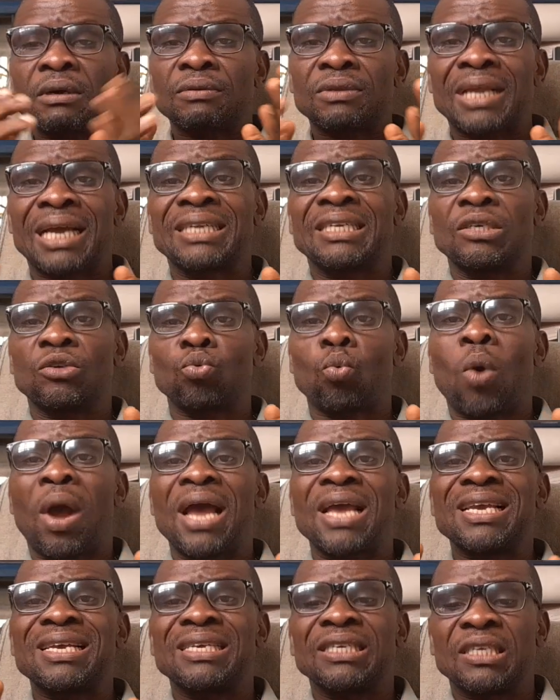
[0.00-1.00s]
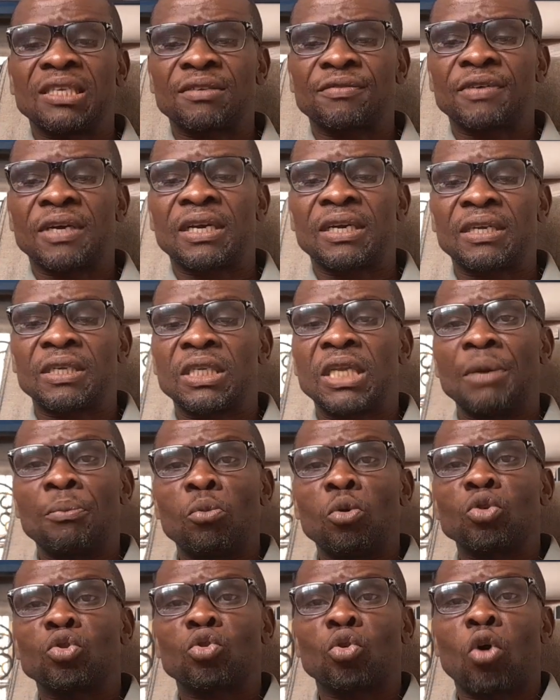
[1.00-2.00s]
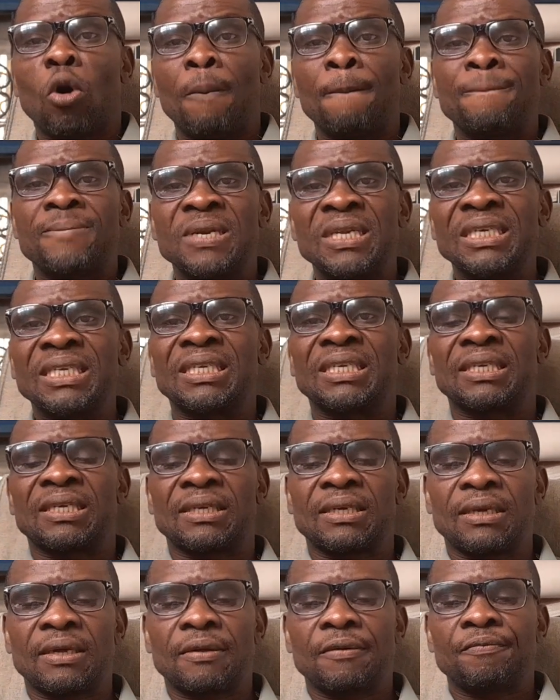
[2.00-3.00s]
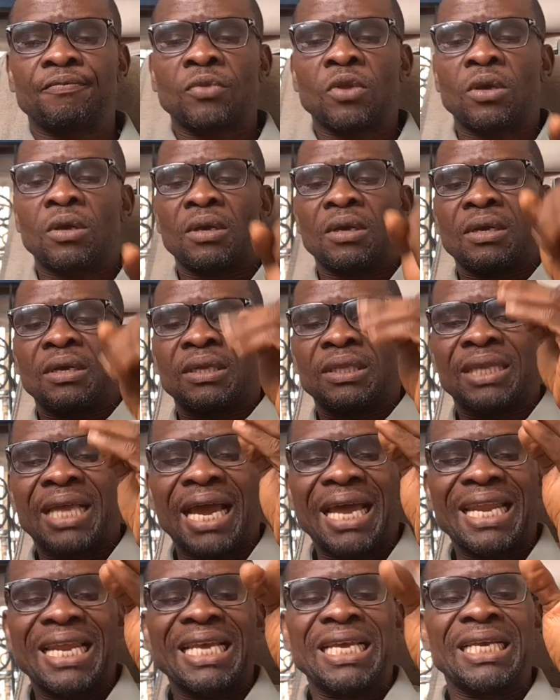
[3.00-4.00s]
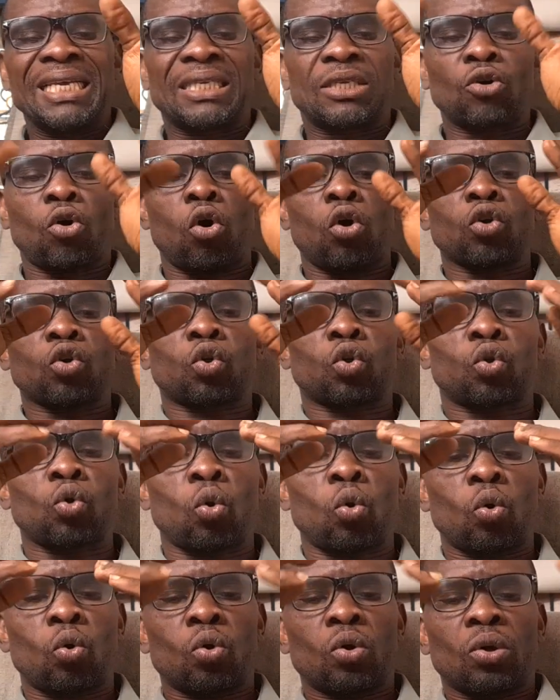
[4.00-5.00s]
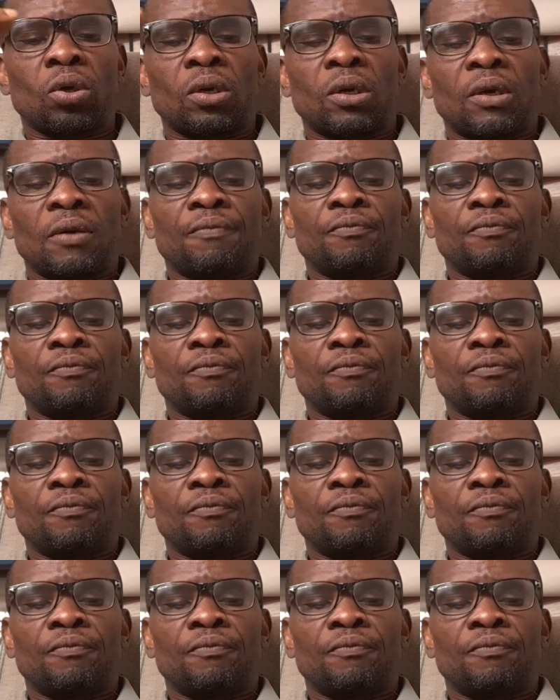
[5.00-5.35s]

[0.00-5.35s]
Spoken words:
That is why it's the most complete. Then it's also